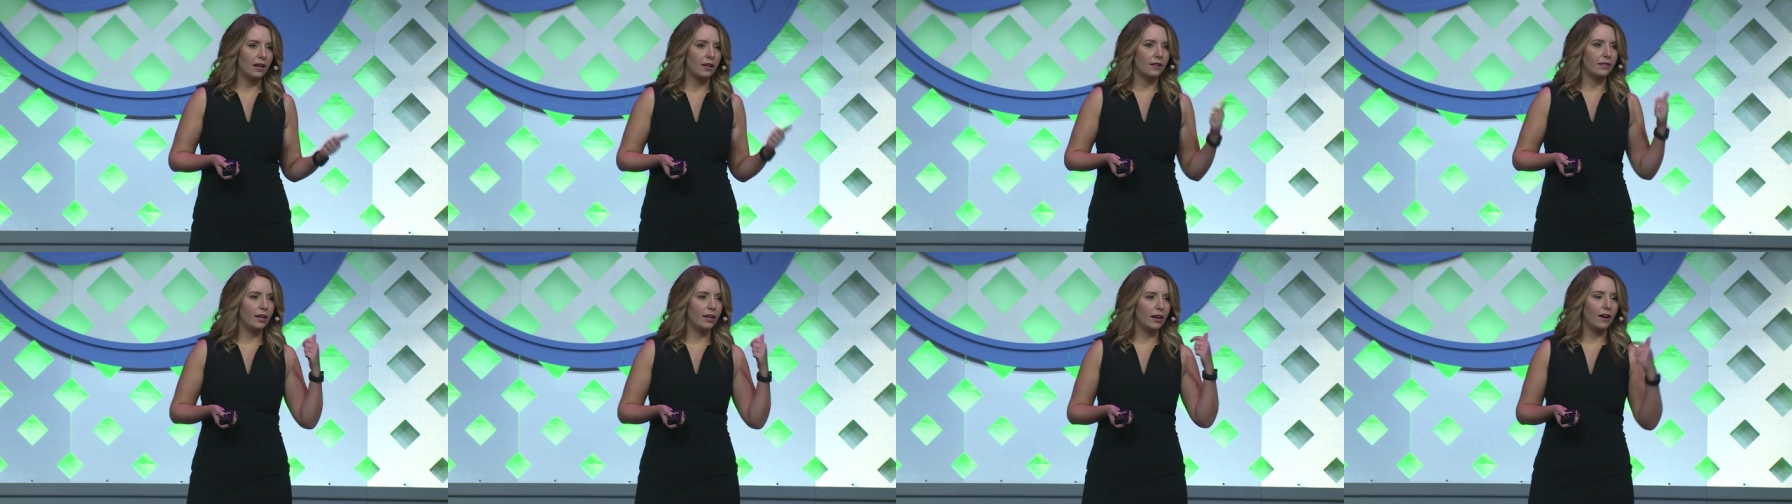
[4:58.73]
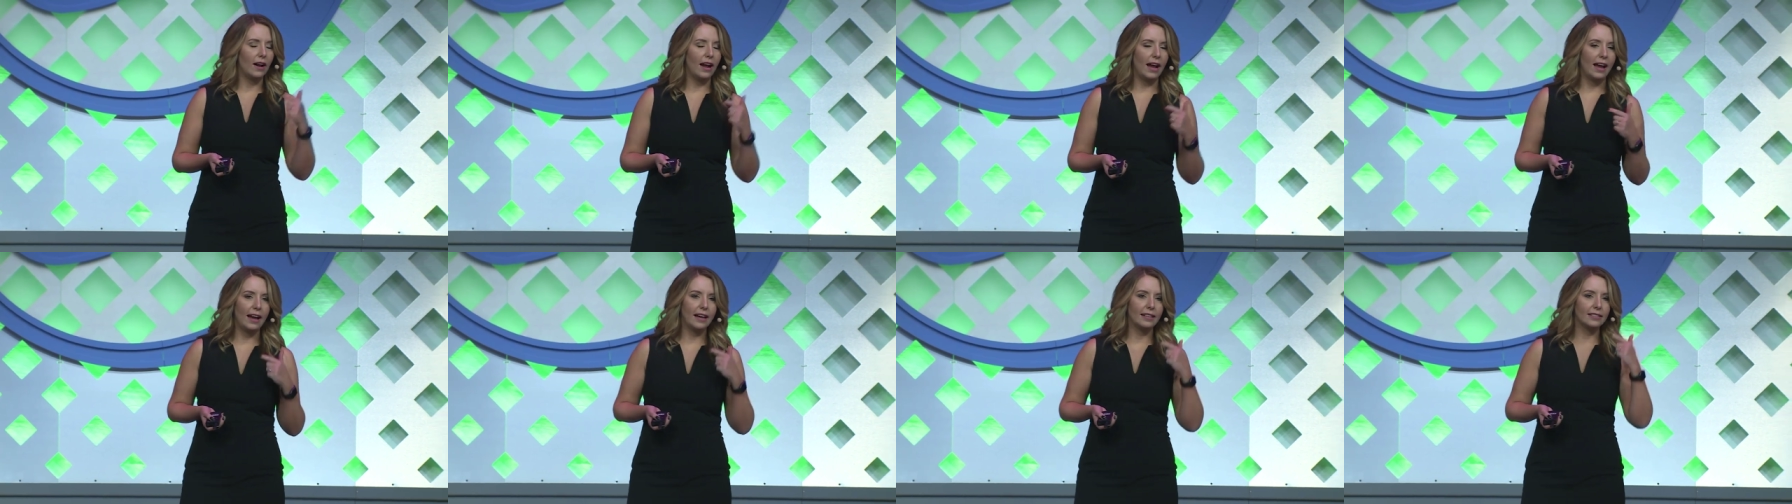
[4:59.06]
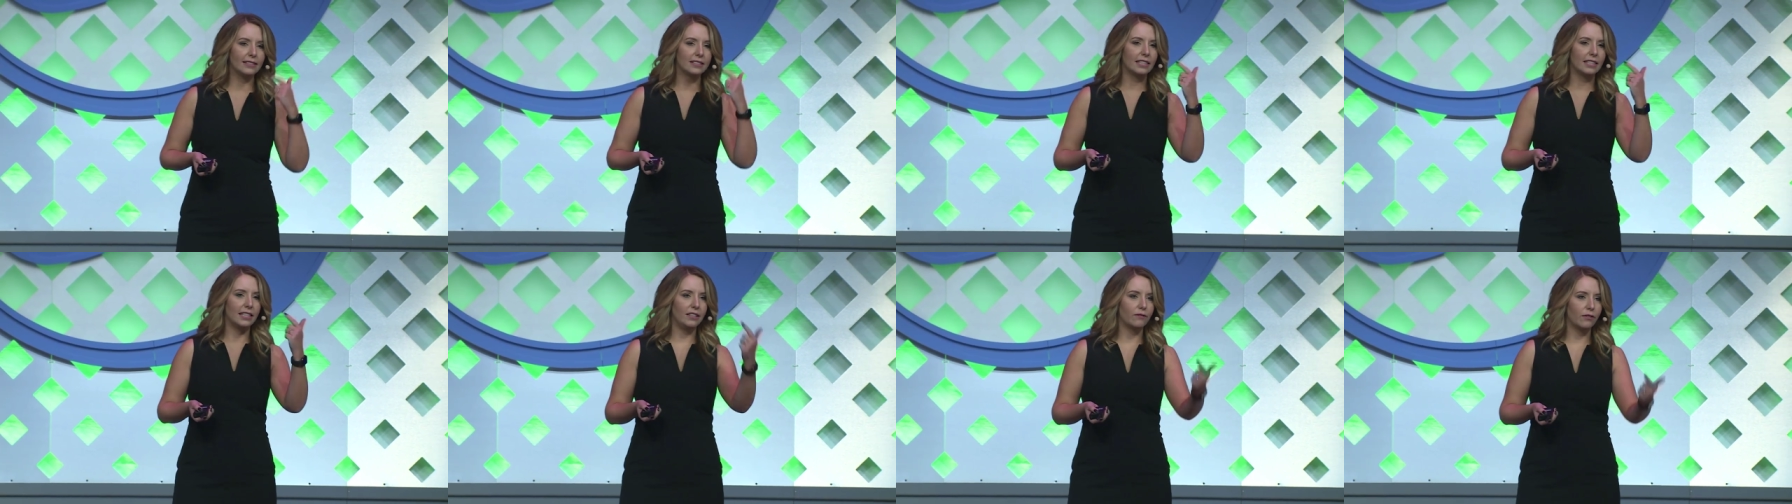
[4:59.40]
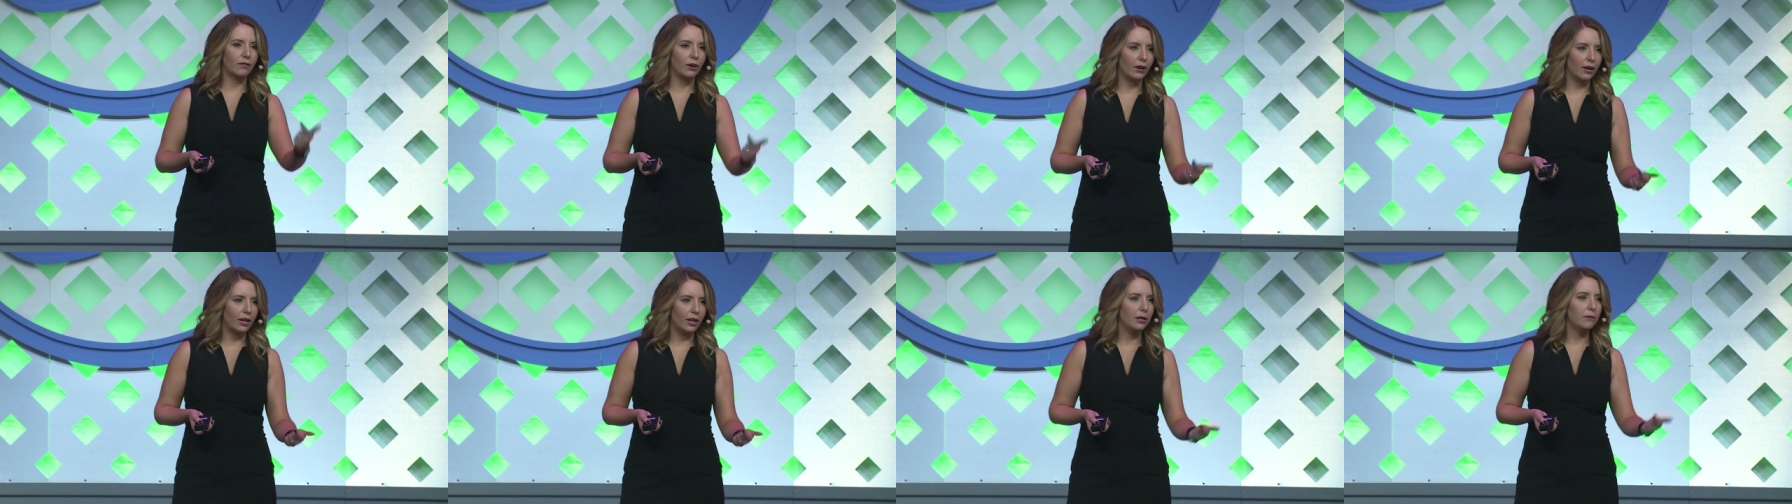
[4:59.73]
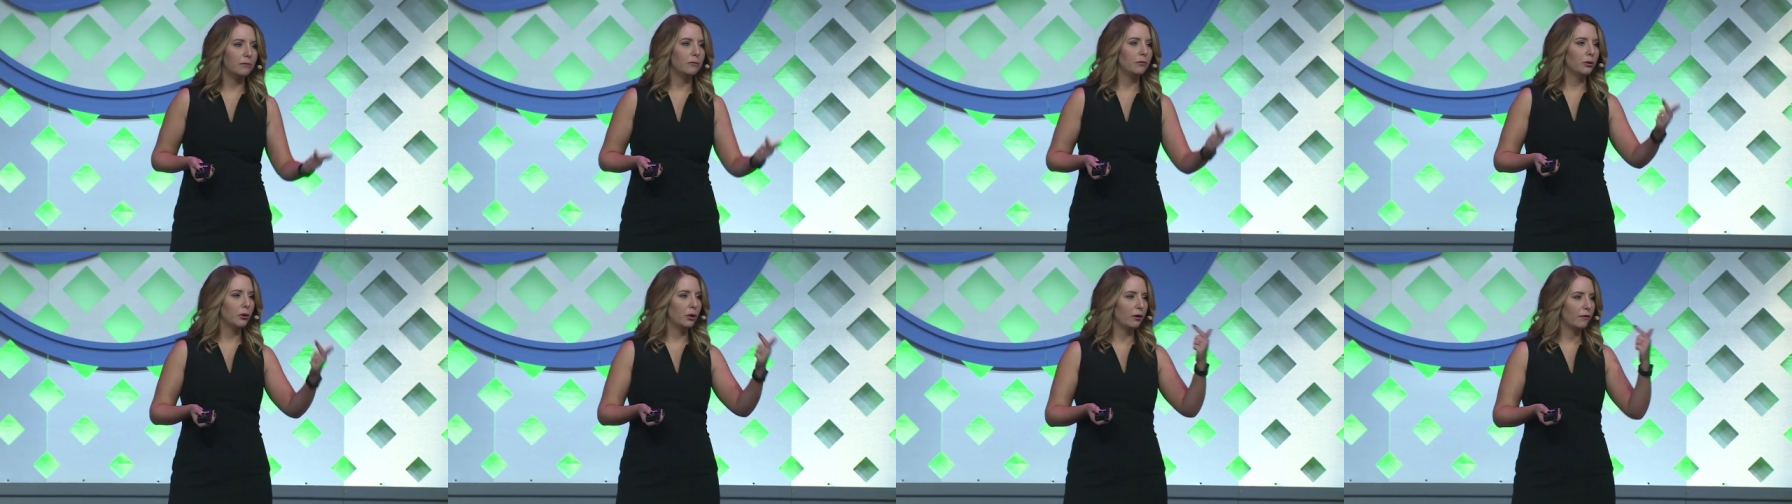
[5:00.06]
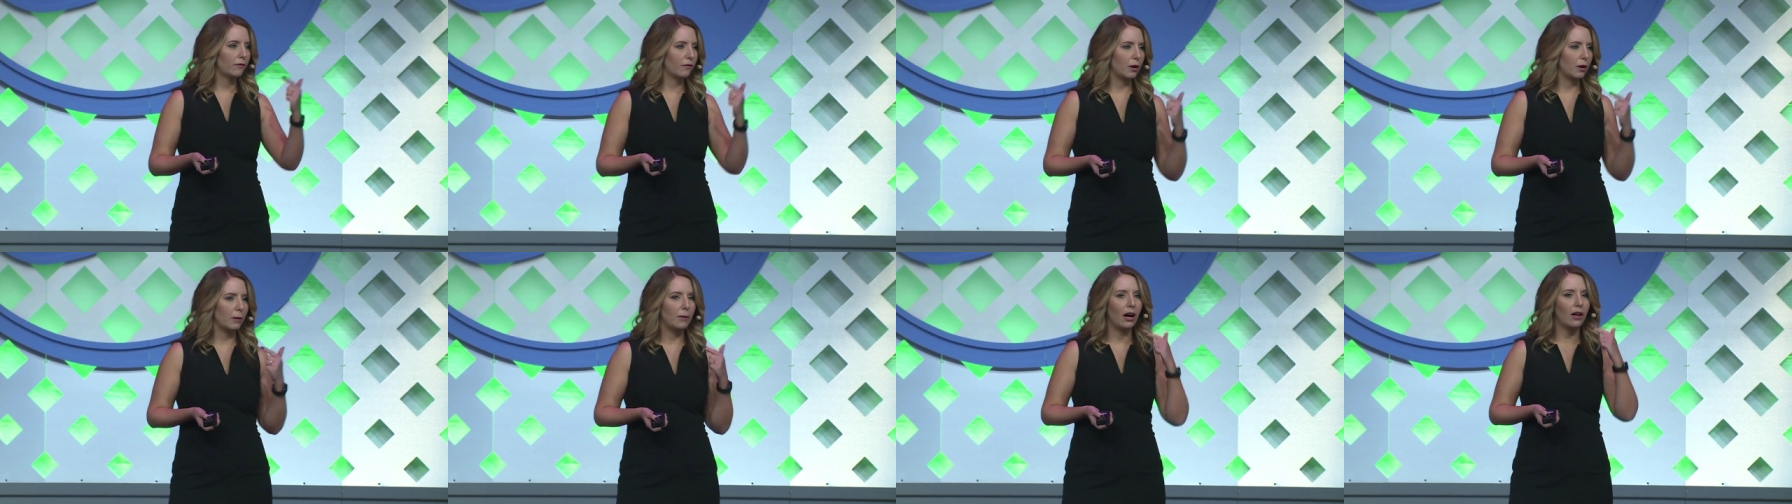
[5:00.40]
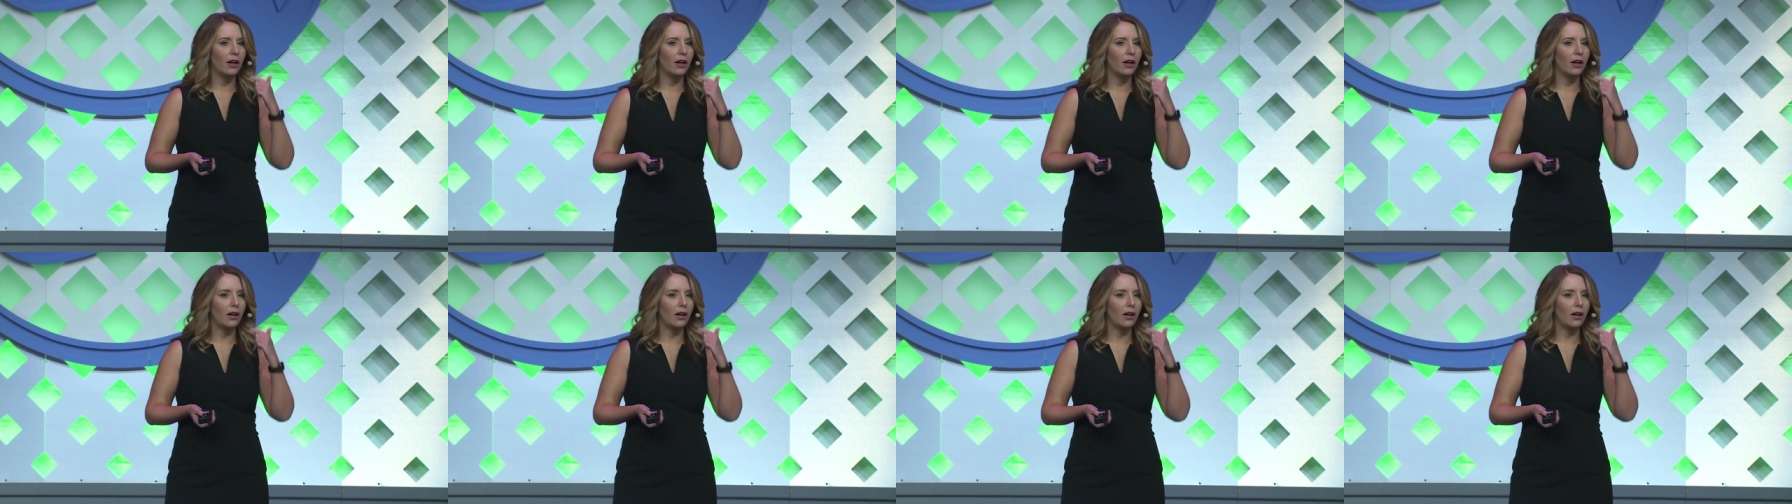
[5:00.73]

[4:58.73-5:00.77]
They're asking for input from